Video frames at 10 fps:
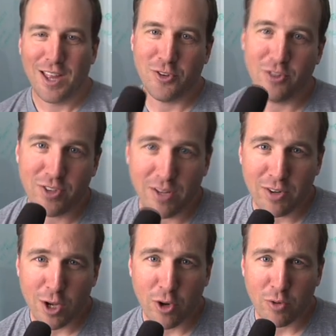This is
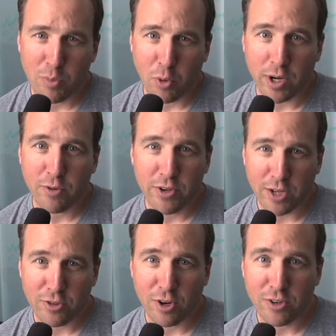David Cohen reporting for
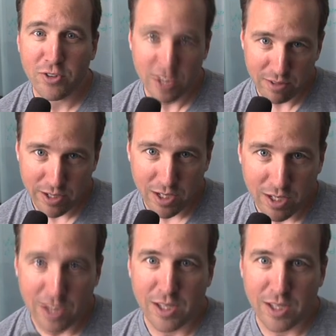Techstars TV.